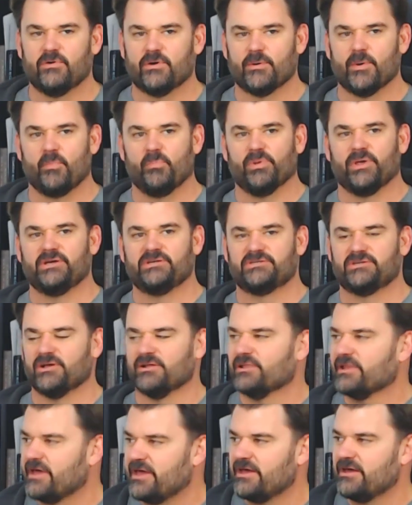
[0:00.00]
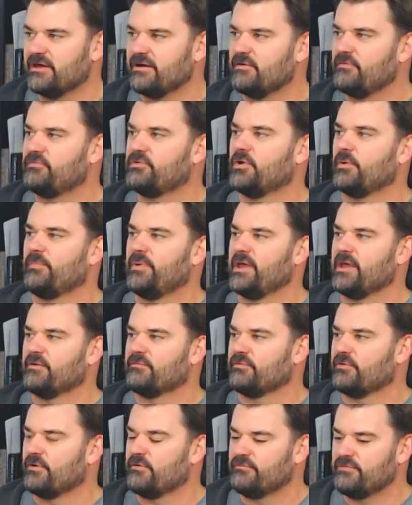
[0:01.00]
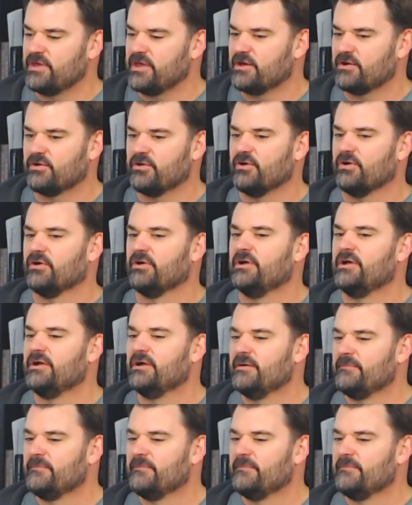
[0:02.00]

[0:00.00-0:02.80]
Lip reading: them a place to live. You're paying for a vehicle.